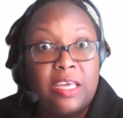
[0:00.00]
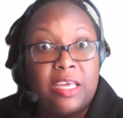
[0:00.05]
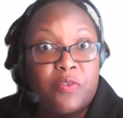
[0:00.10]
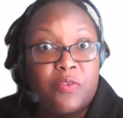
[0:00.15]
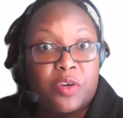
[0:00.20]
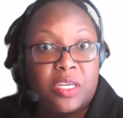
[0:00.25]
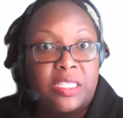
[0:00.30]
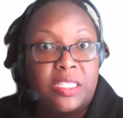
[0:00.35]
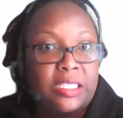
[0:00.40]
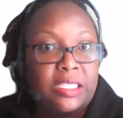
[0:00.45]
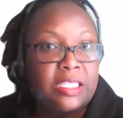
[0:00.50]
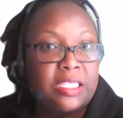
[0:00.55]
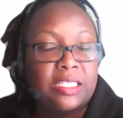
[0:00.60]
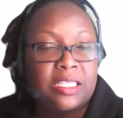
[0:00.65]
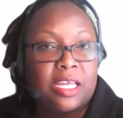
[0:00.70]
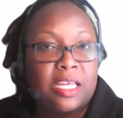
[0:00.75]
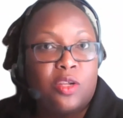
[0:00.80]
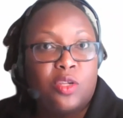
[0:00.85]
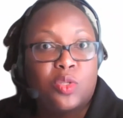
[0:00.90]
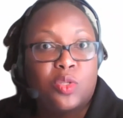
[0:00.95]
for instance,
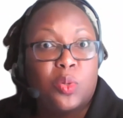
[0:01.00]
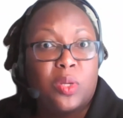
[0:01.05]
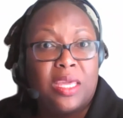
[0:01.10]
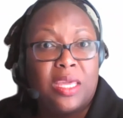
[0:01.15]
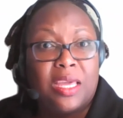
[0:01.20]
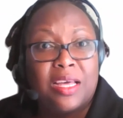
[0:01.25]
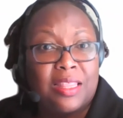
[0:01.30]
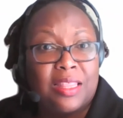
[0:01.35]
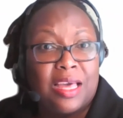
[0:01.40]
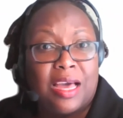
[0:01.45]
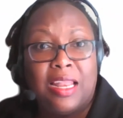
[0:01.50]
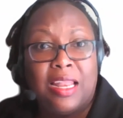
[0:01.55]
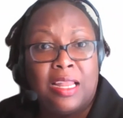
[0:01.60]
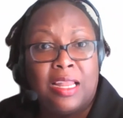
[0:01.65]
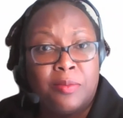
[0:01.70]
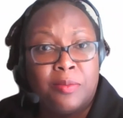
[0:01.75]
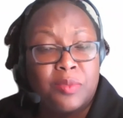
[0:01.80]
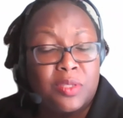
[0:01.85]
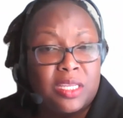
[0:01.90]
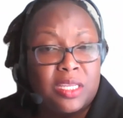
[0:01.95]
can also hear the
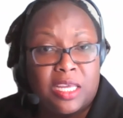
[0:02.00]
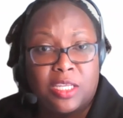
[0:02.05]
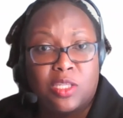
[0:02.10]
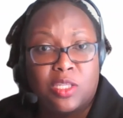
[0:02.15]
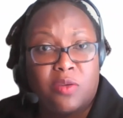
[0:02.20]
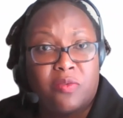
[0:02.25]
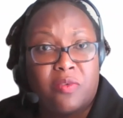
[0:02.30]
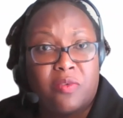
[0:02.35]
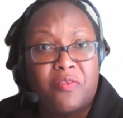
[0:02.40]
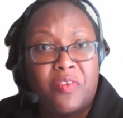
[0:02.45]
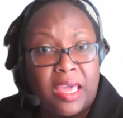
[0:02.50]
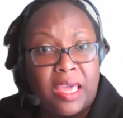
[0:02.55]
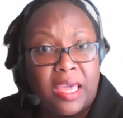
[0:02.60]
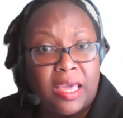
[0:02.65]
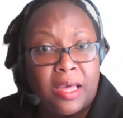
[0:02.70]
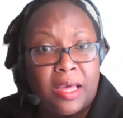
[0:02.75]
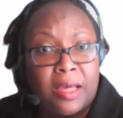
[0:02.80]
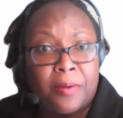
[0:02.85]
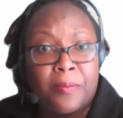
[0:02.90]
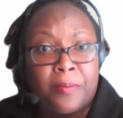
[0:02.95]
alarms in case of a
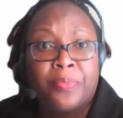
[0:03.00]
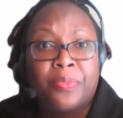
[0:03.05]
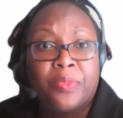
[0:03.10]
fire.